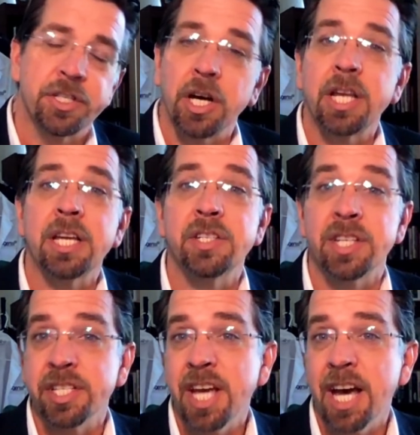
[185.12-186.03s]

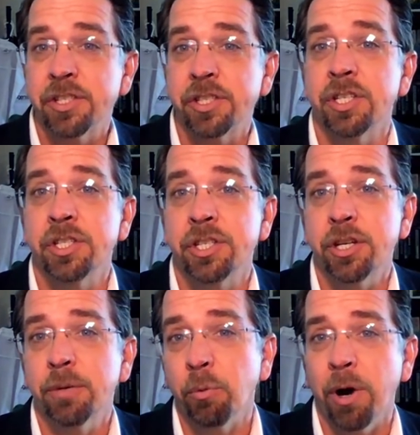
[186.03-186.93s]
studies and tests to
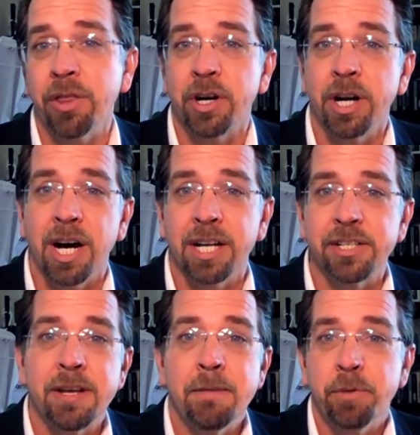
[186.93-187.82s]
determine whether or
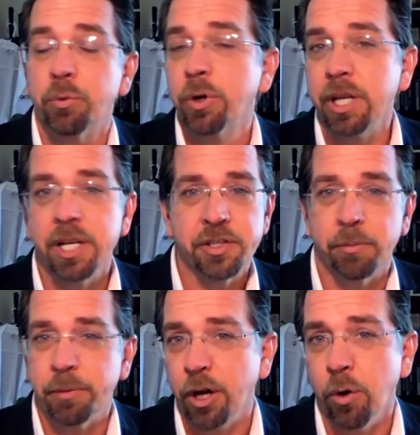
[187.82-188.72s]
not there really
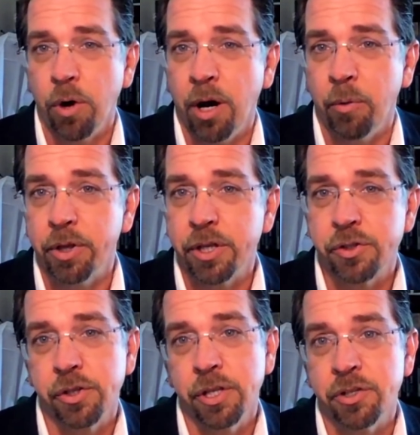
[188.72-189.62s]
is something going on with
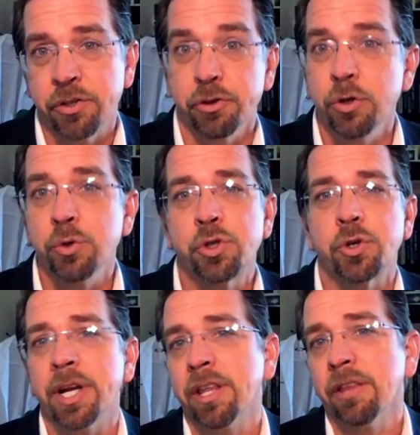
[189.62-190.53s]
this new
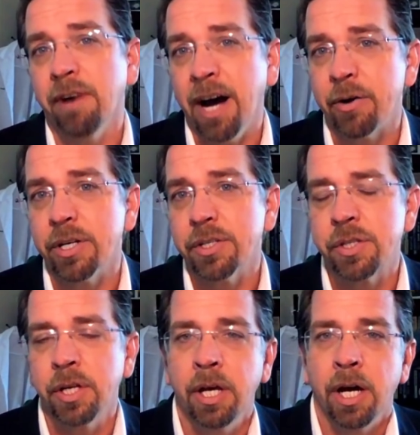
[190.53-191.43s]
strain of the
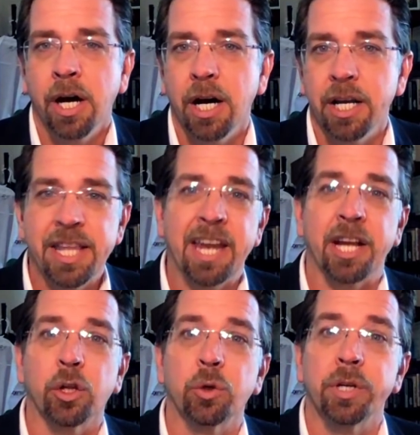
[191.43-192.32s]
virus. And
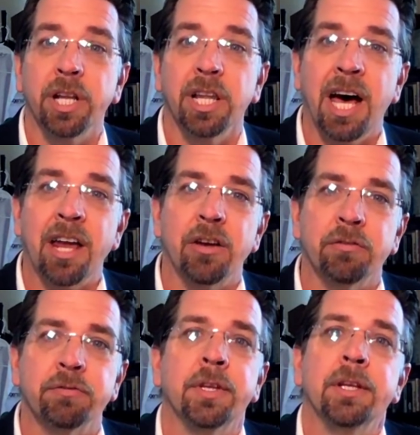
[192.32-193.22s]
that included a lot
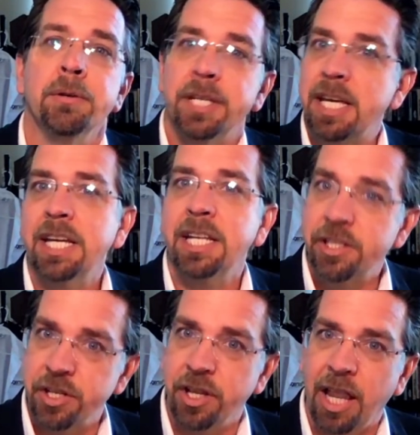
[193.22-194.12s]
of getting
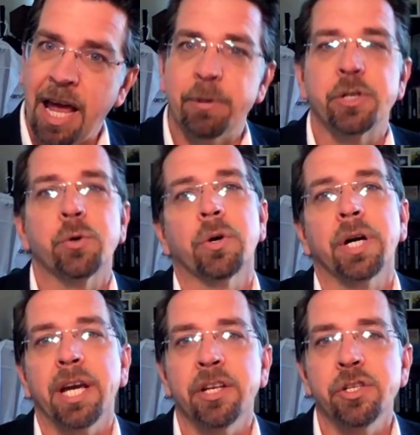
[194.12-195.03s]
it into the
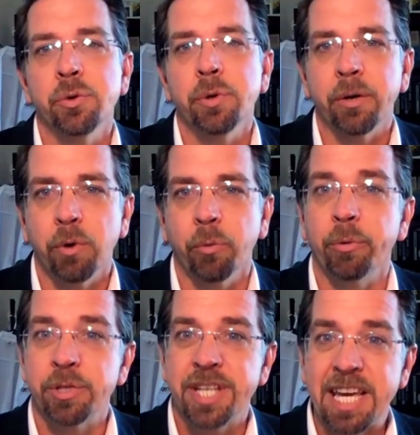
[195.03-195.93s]
laboratory and doing what
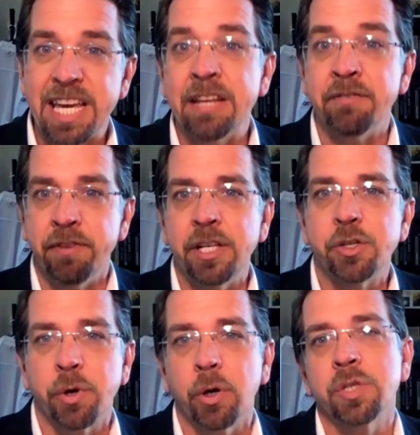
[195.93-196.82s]
we would say in
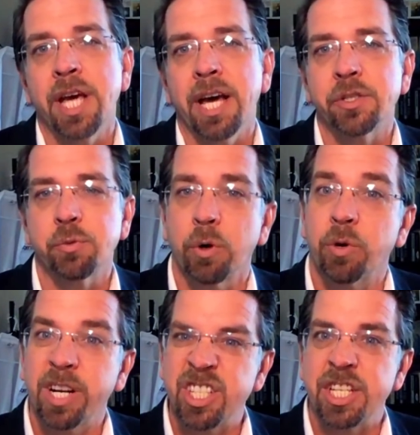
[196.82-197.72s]
vitro tests,
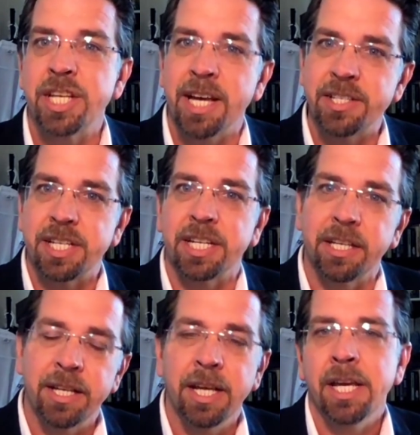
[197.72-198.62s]
where we're actually testing
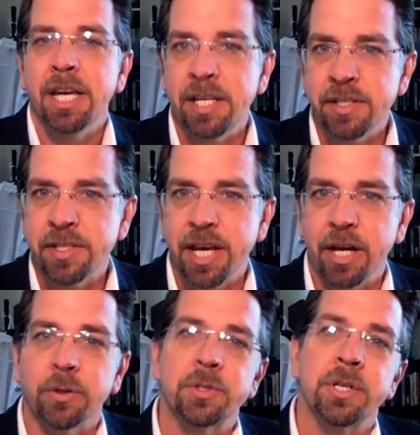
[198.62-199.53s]
it in
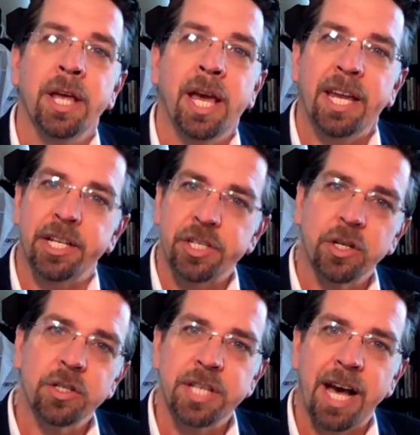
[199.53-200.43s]
cells. And it
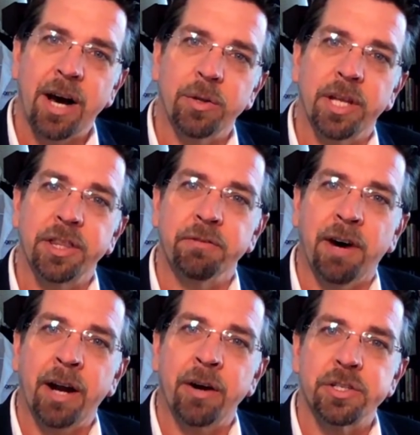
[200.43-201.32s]
turns out that the
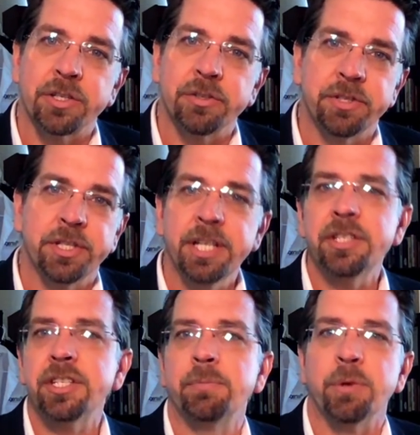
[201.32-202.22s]
virus
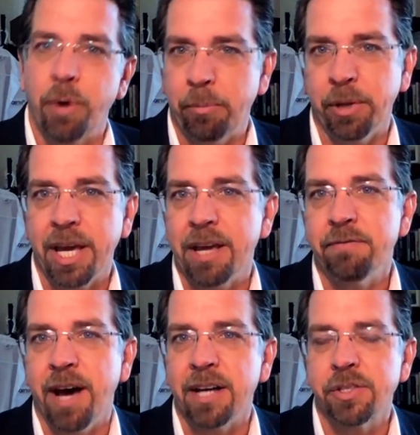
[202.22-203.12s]
did seem to
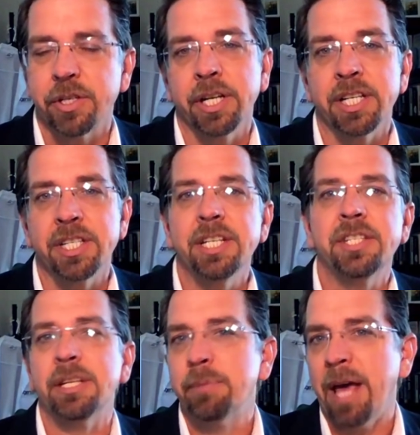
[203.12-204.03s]
replicate faster, and it
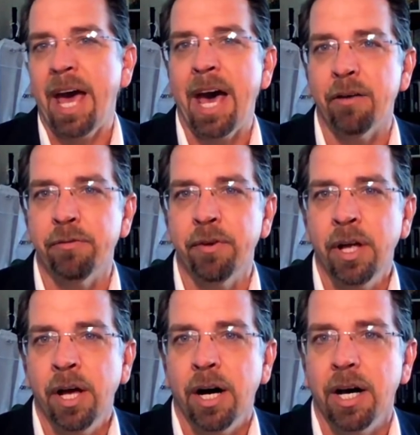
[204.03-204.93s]
did seem to have
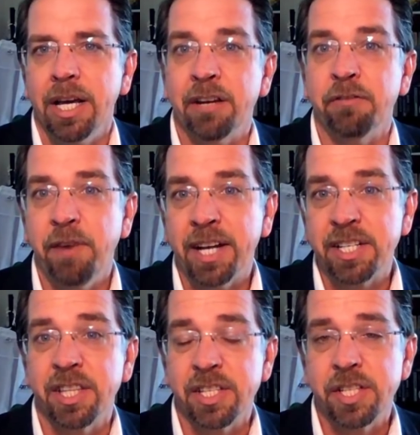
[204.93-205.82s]
an
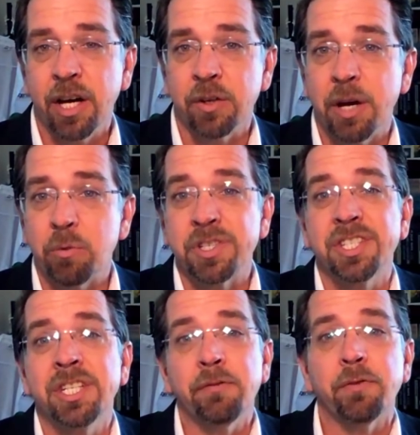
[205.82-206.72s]
effect in the cells that
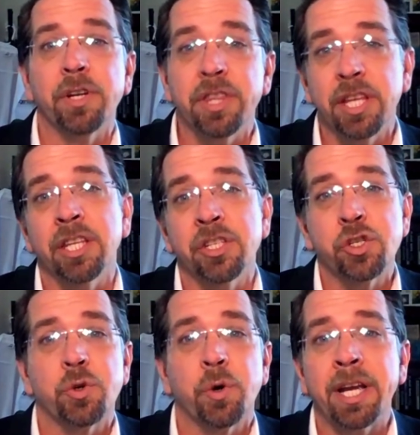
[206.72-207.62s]
was different than the
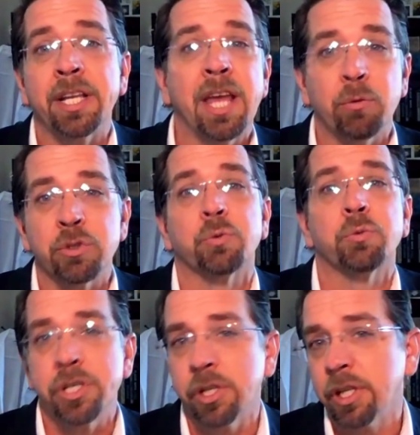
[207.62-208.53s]
strain that was
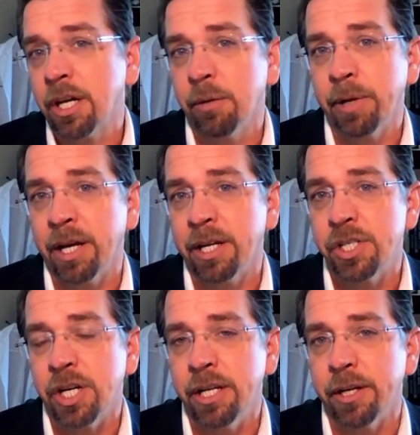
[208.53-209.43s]
originally coming out
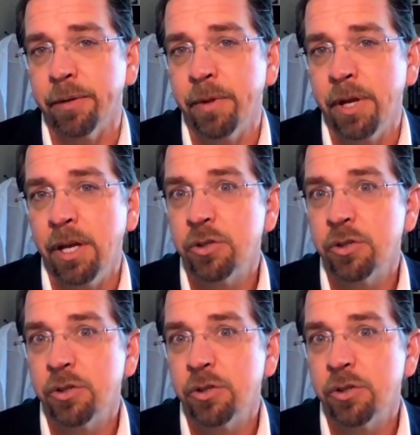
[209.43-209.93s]
of China.